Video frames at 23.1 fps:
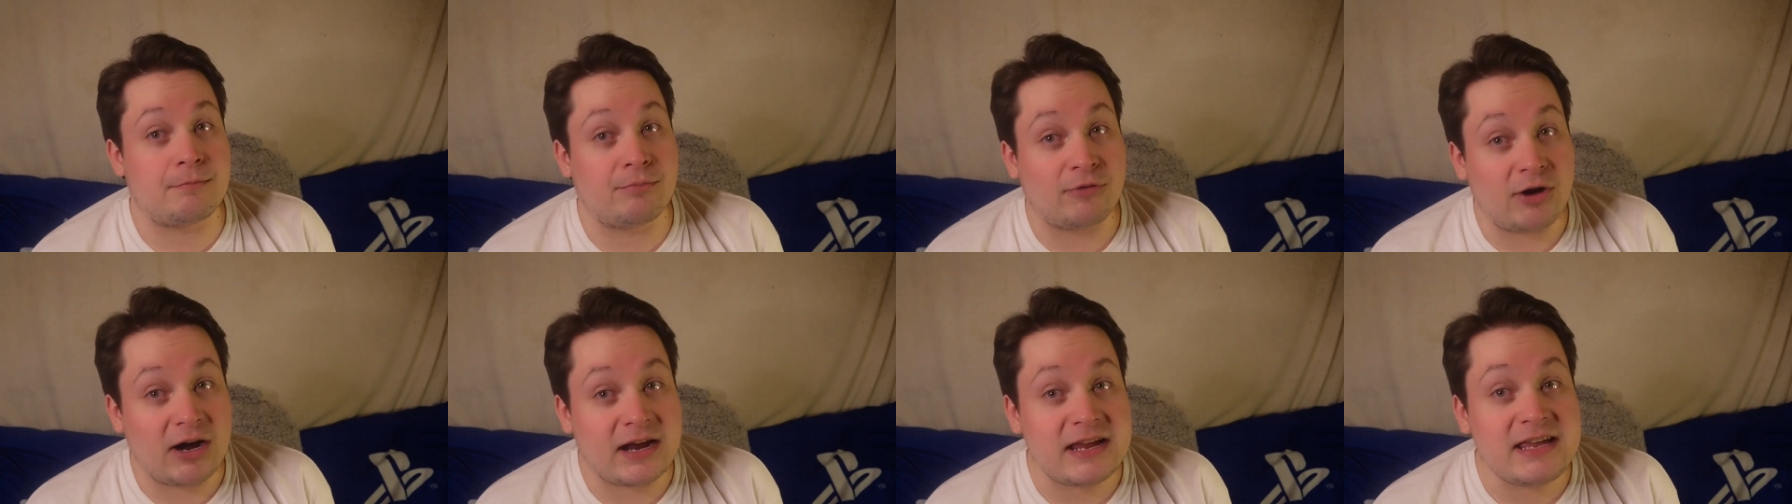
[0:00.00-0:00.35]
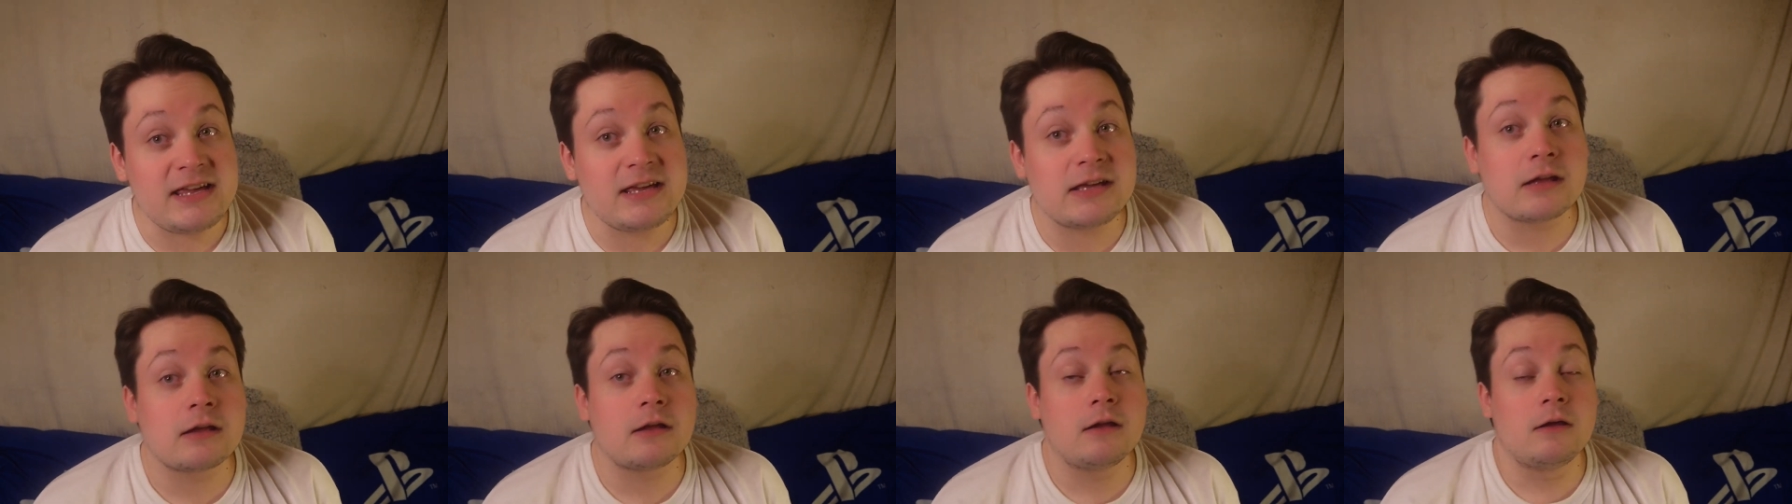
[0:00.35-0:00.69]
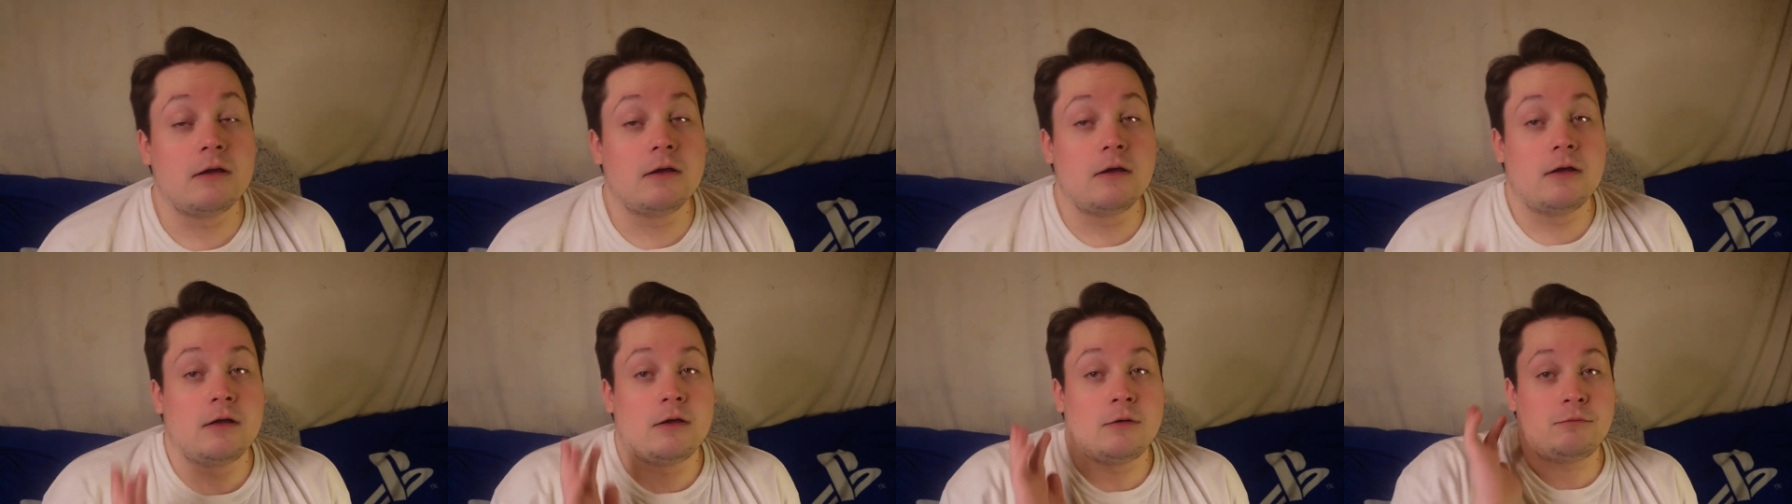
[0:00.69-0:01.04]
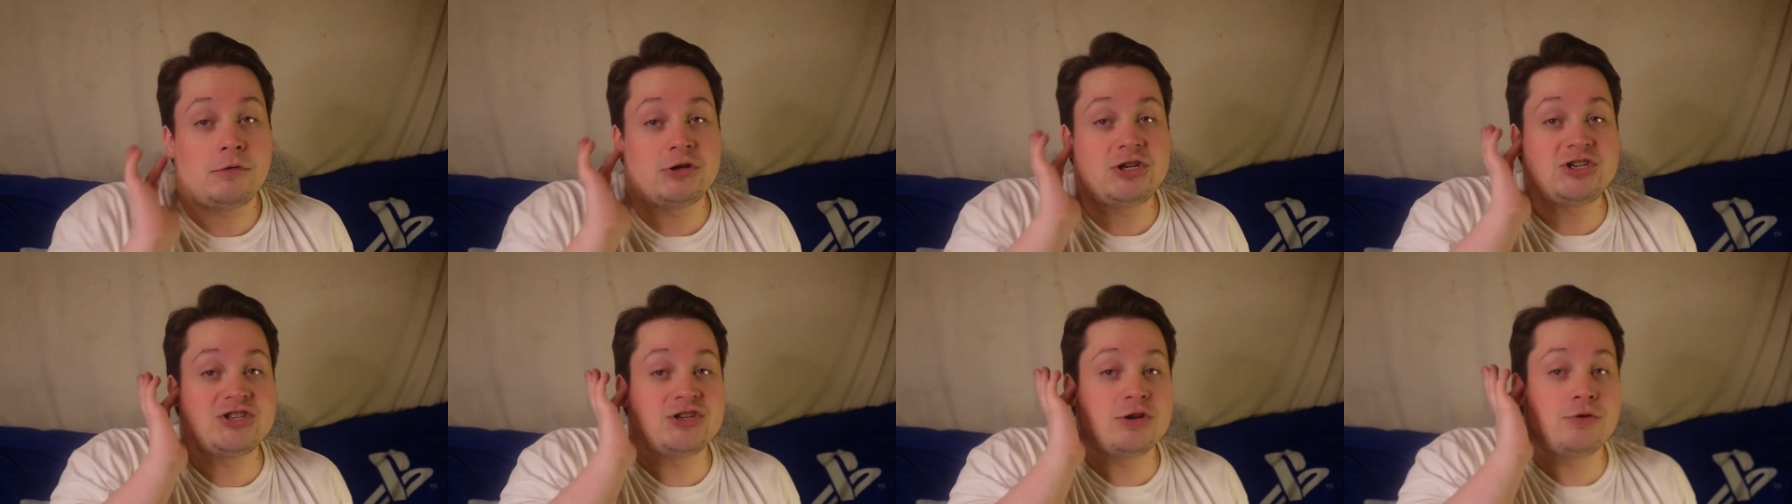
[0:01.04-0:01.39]
break,
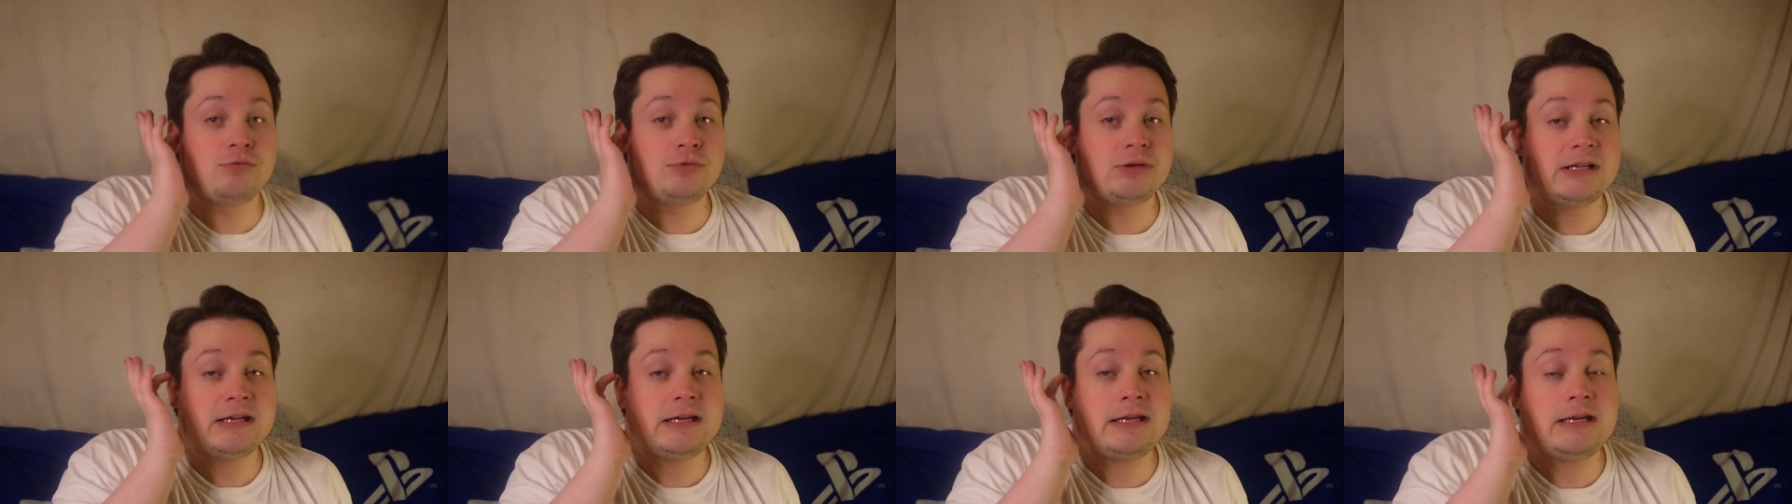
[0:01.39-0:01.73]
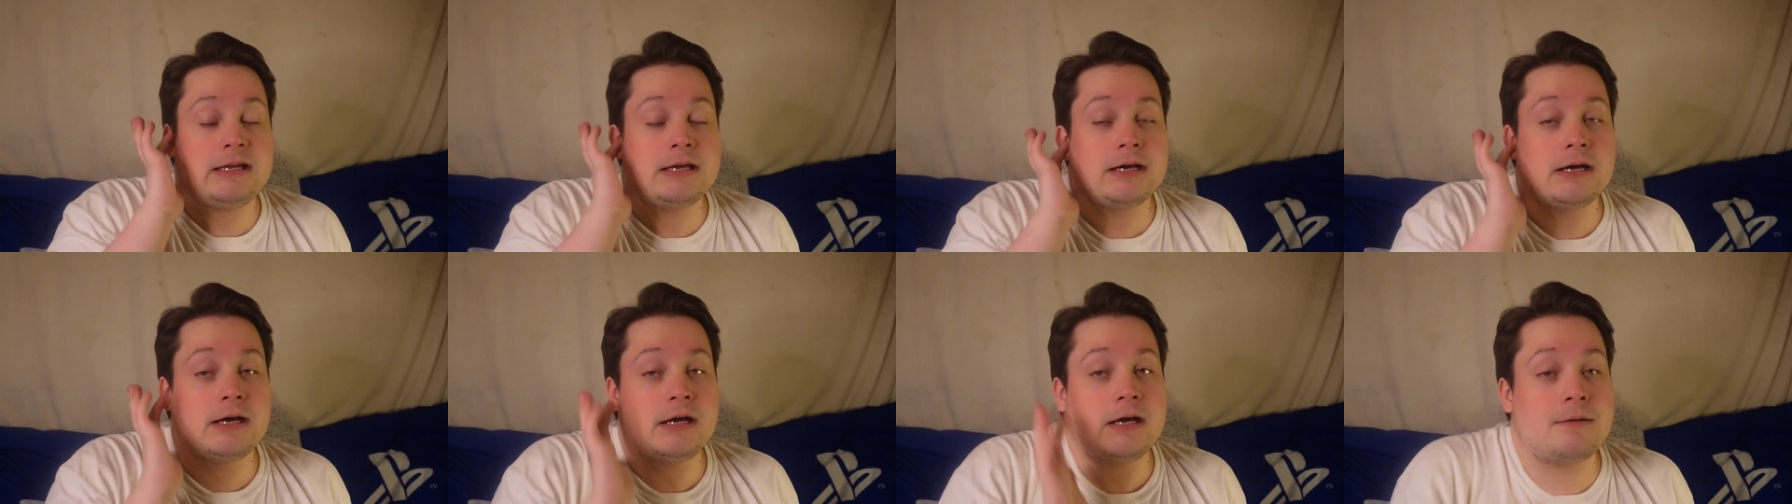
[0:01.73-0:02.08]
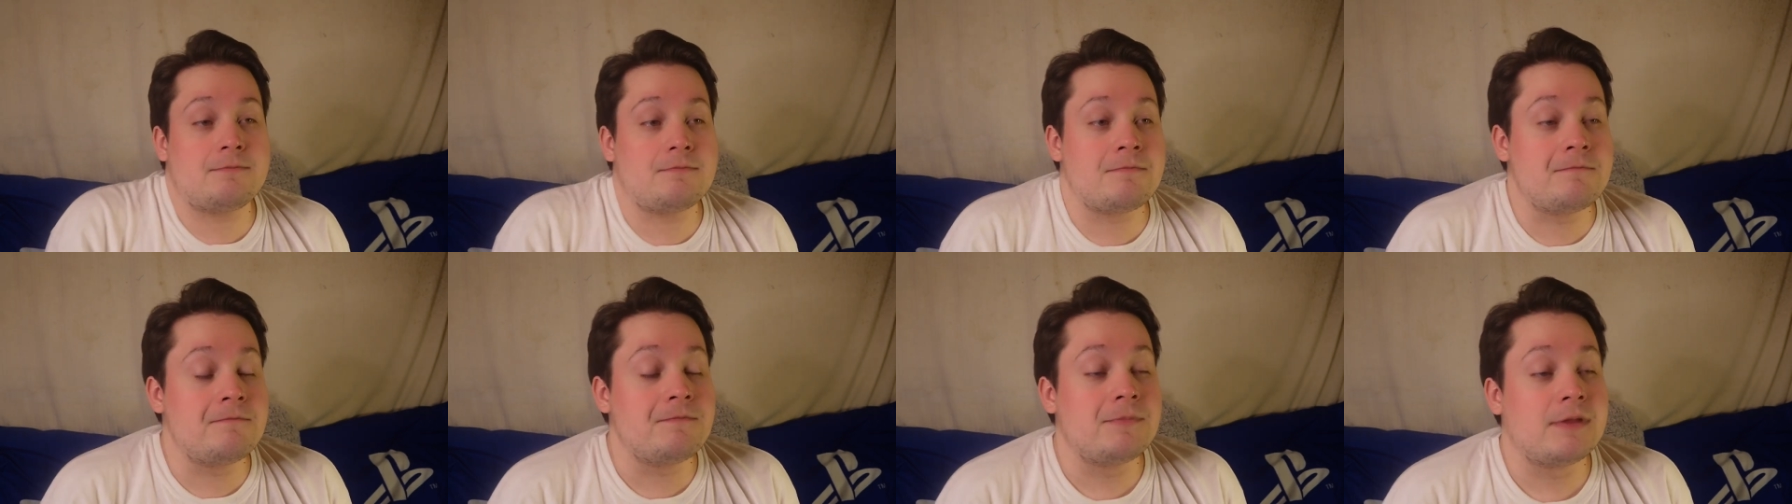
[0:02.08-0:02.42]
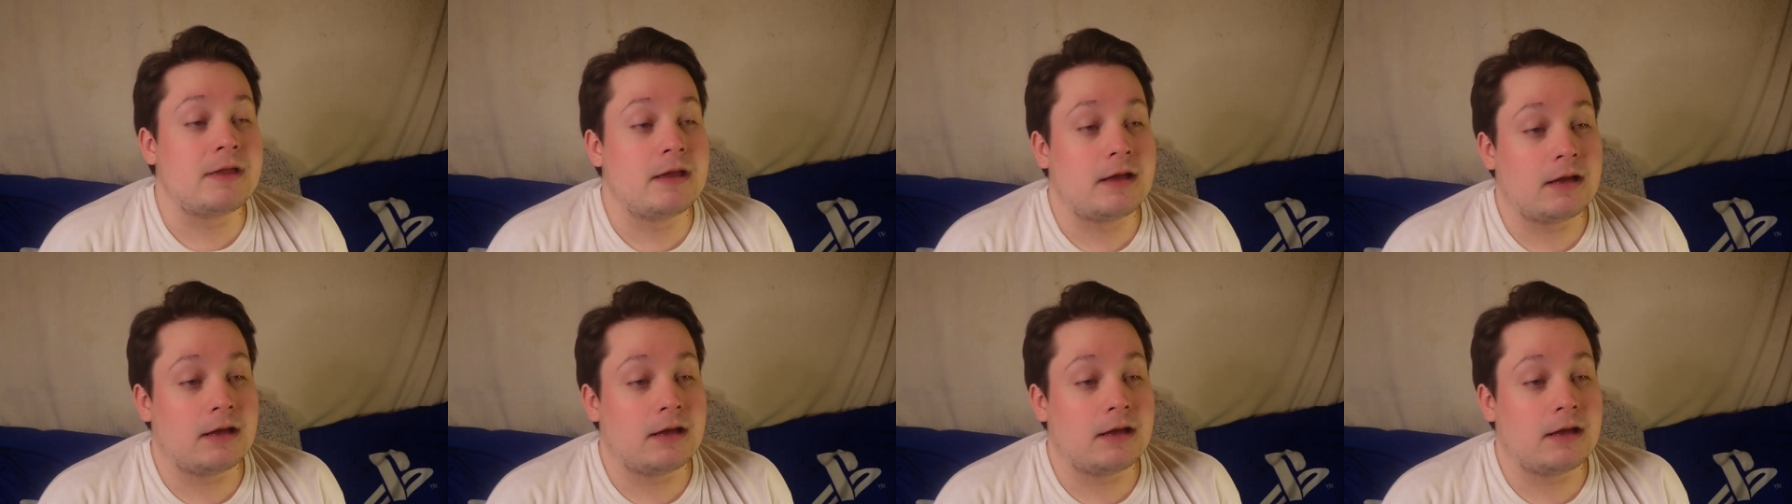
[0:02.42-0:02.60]
which is only um,